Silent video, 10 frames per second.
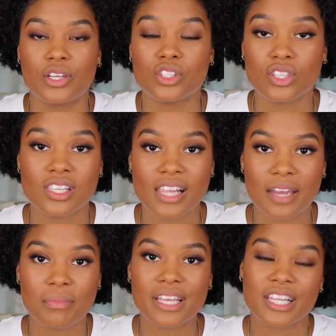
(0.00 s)
So to
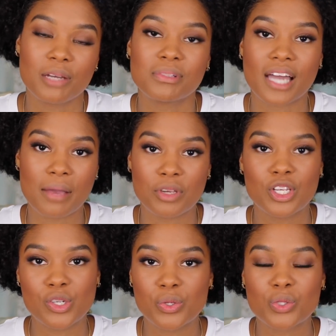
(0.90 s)
line my lips, I'm
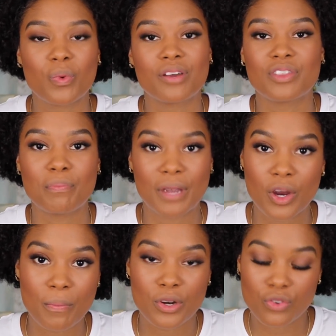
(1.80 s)
gonna use one of the
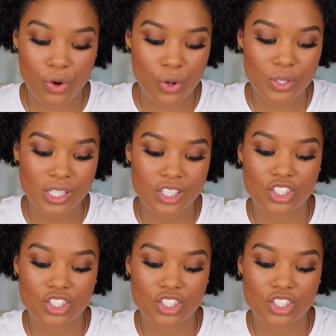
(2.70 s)
Bare Minerals